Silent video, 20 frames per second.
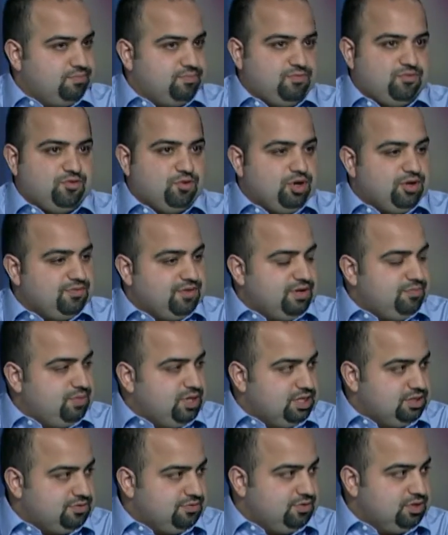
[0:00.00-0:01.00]
45
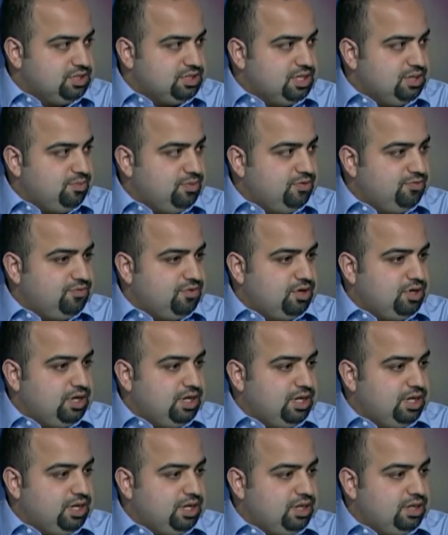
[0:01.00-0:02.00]
minutes, for example, for
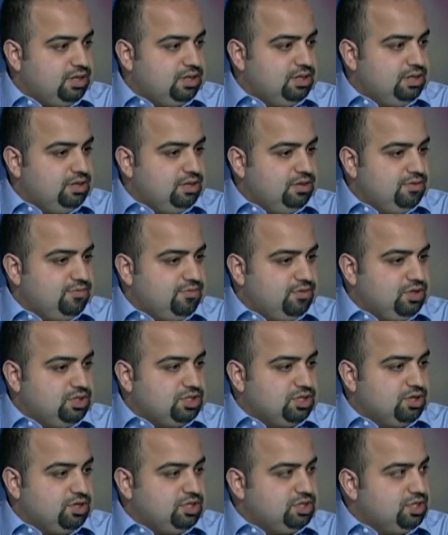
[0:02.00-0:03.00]
a, uh, for a
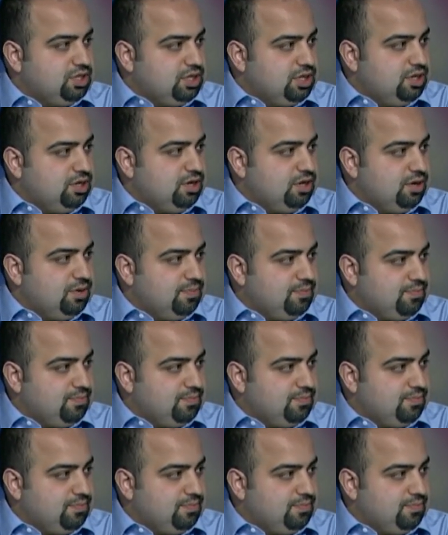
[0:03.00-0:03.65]
charge on a car.